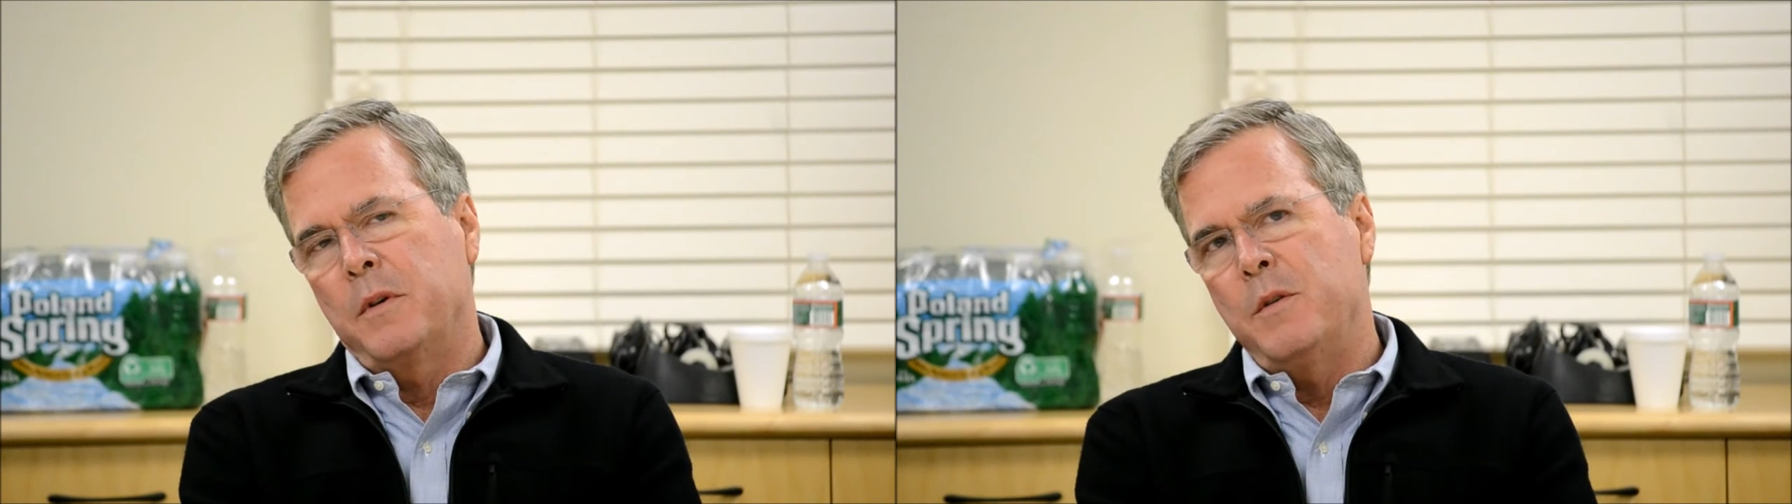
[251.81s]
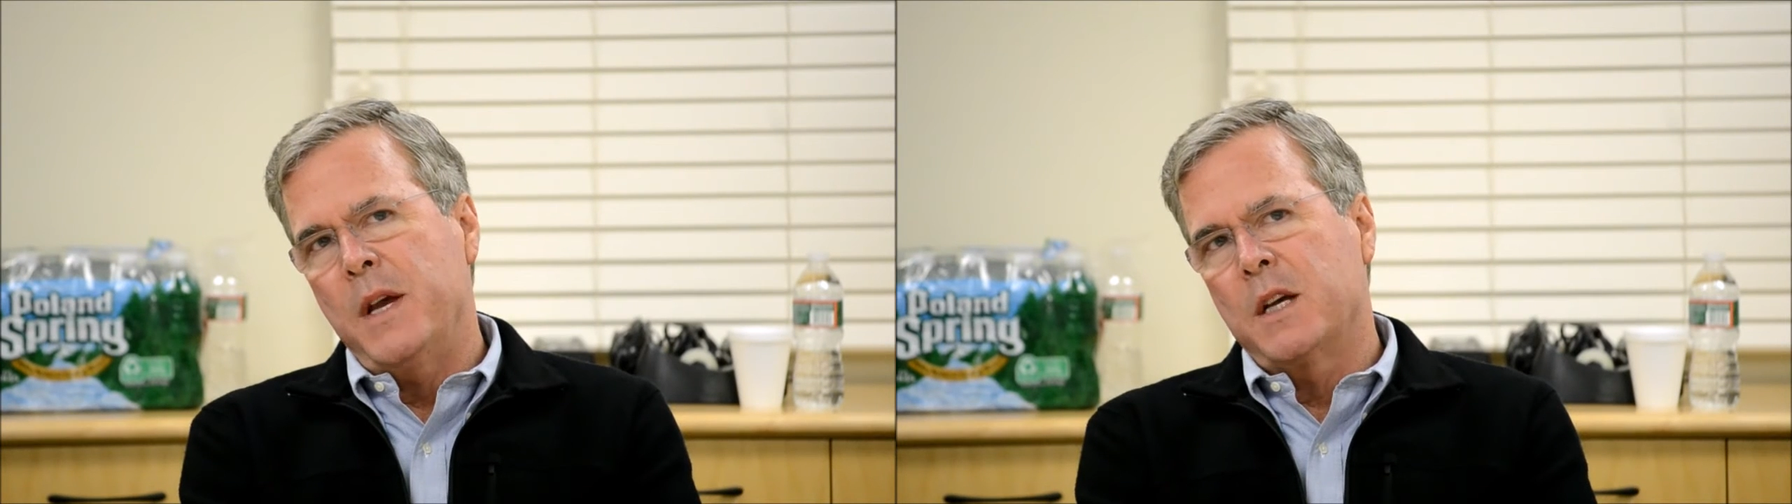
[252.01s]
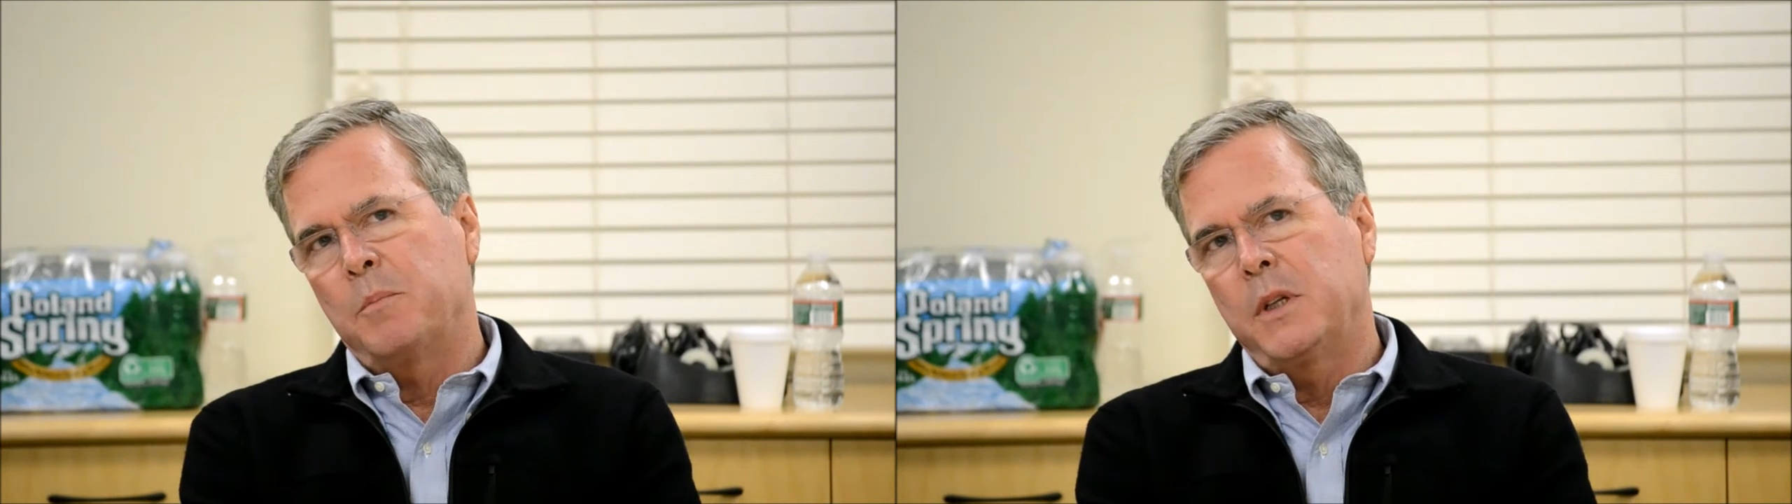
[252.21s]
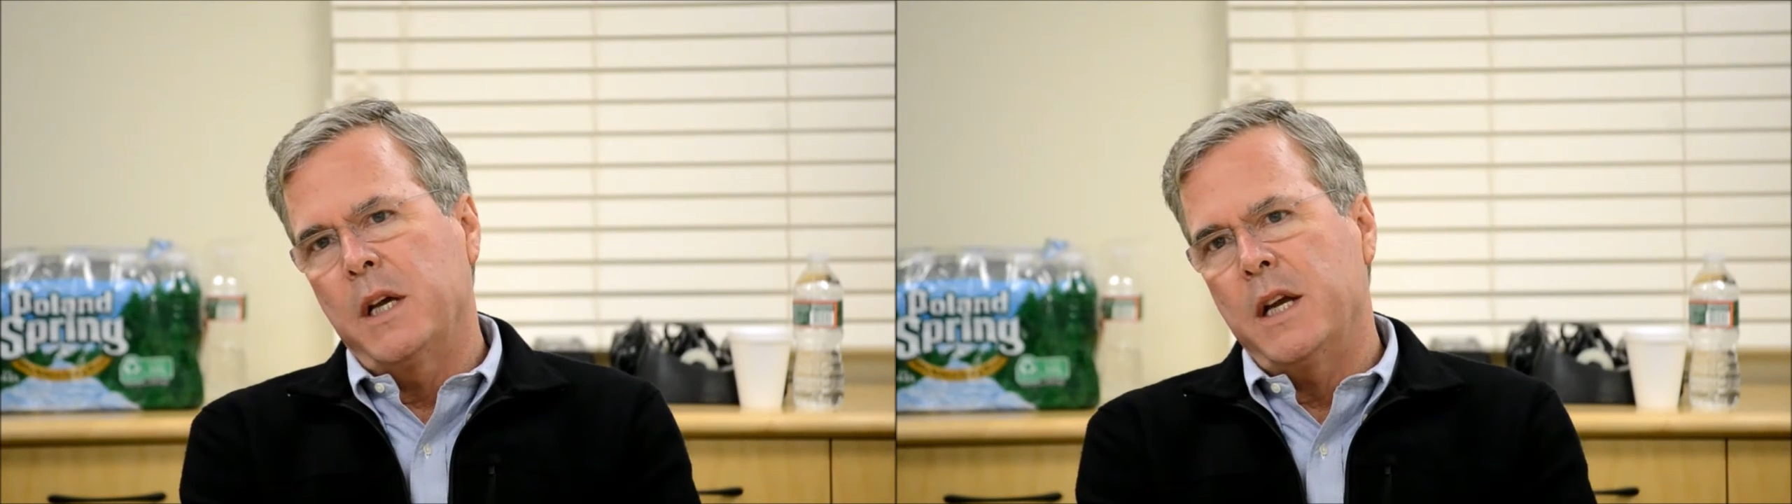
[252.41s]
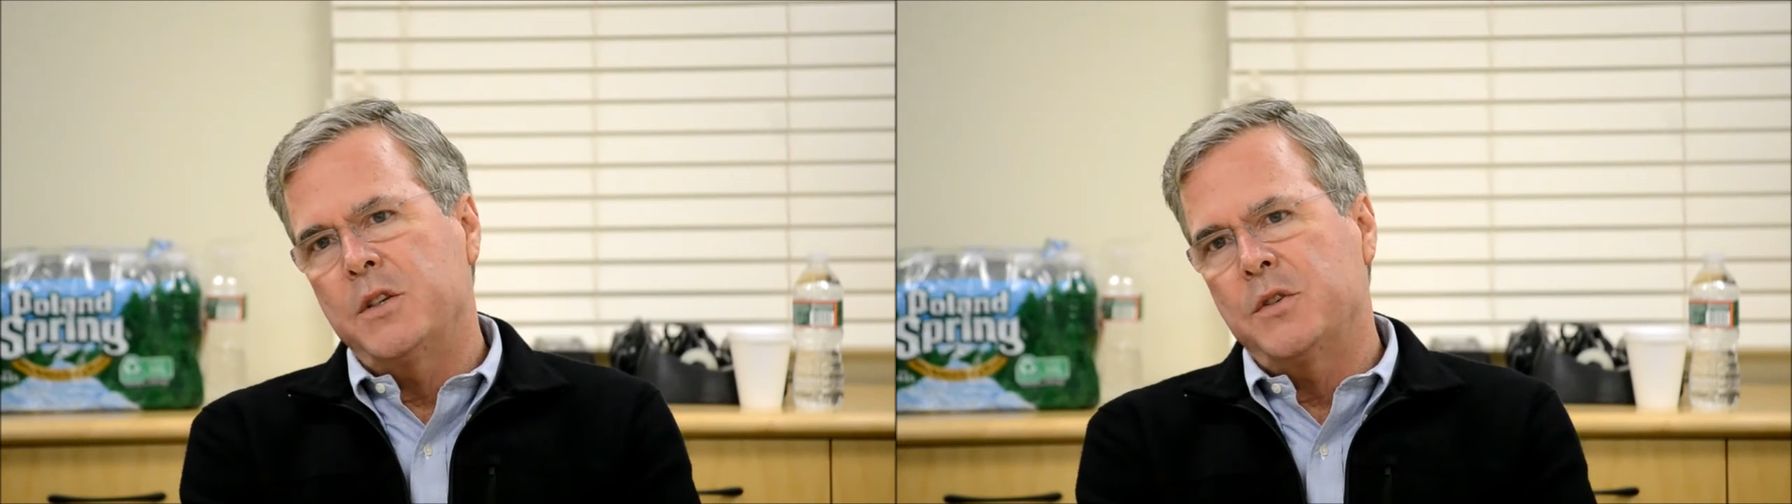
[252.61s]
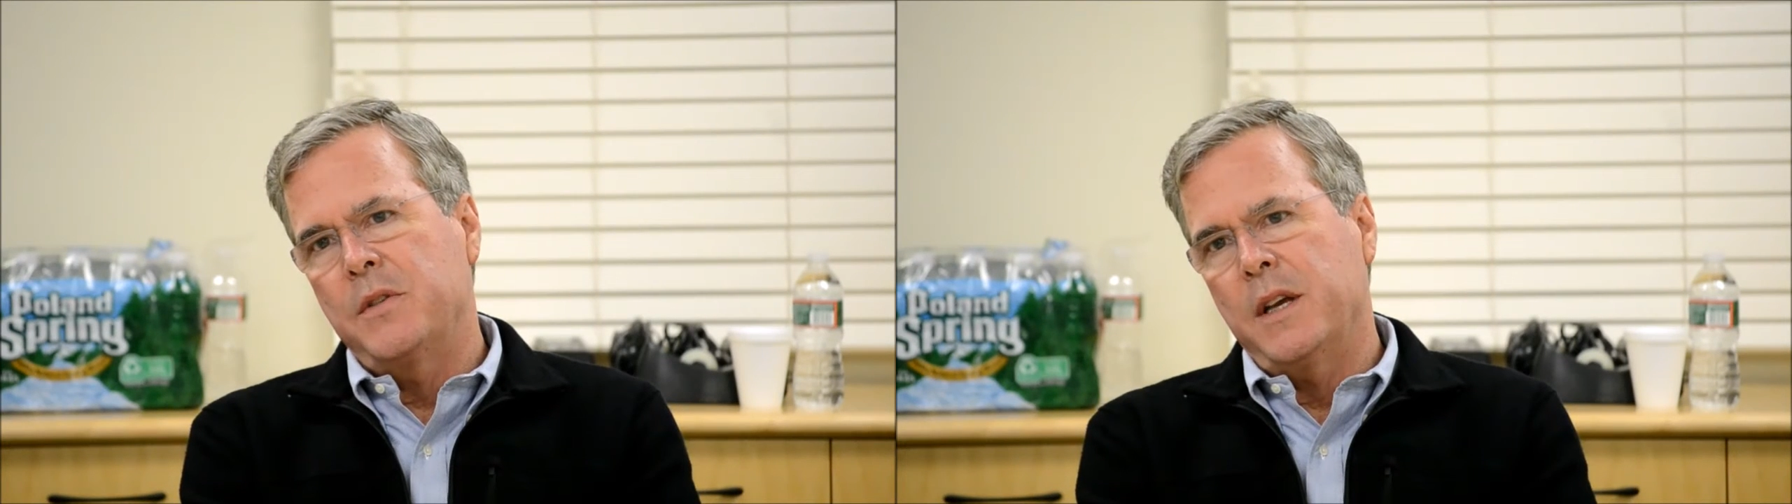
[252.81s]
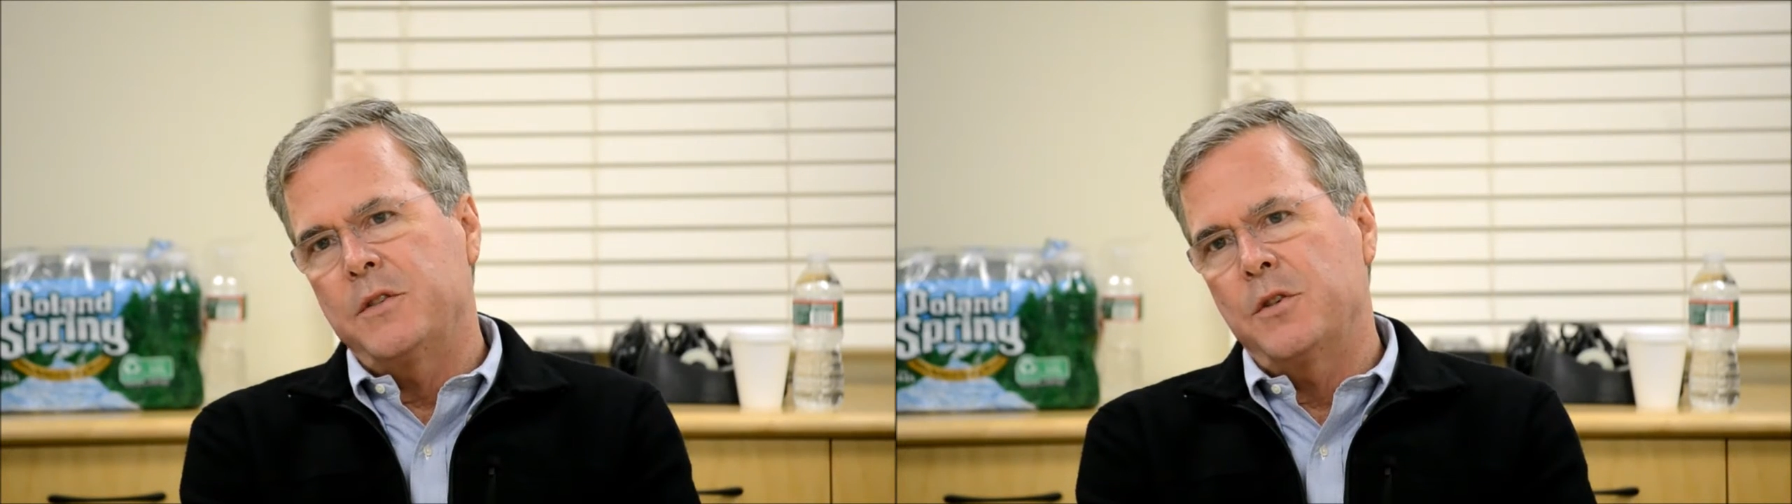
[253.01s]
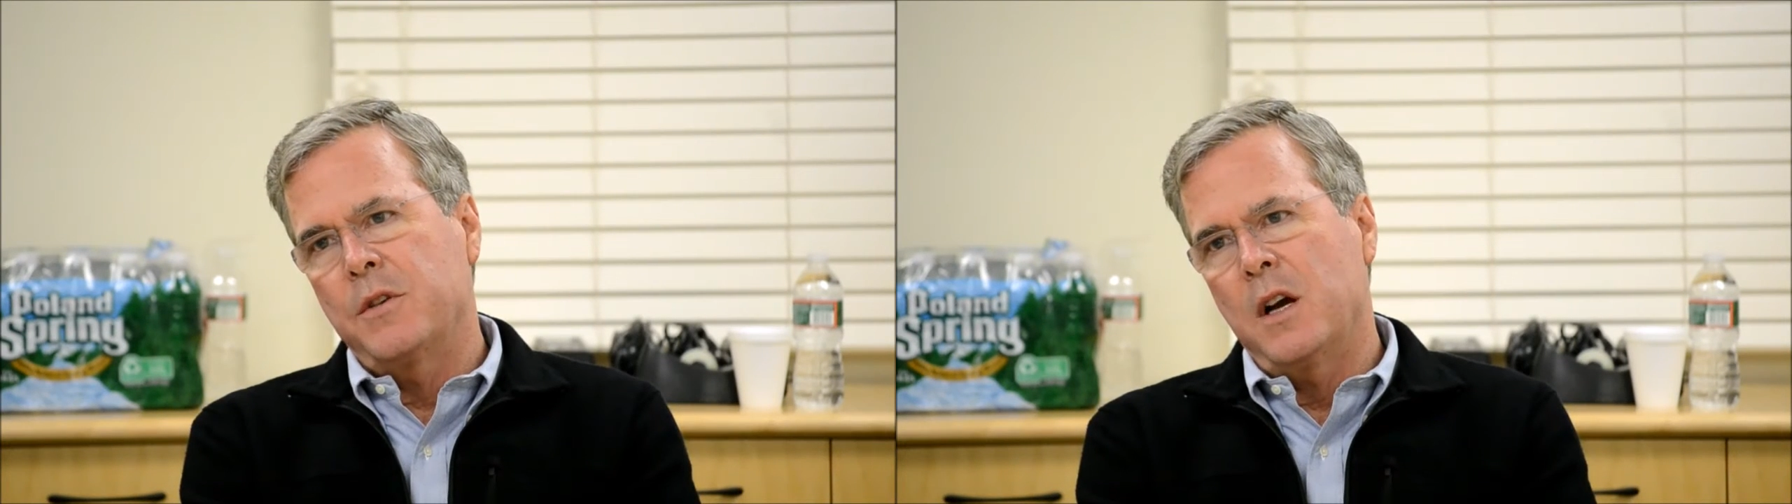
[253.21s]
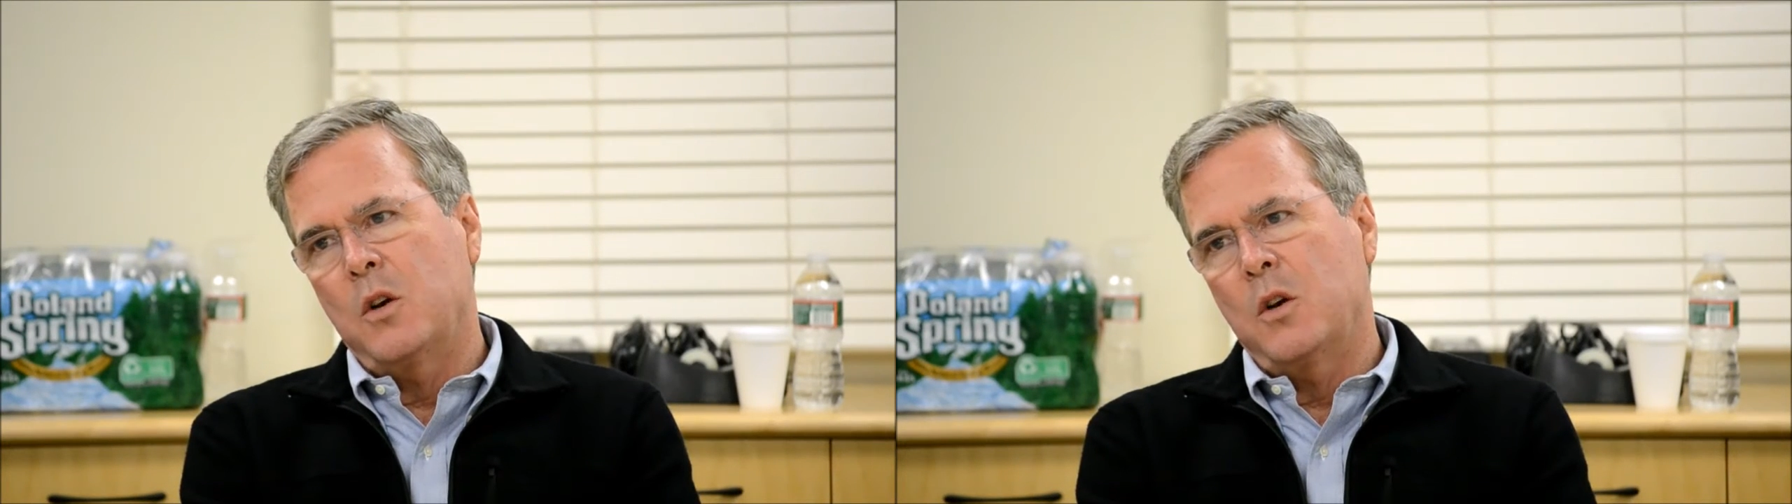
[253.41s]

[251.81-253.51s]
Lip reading: When you make a pledge that you're not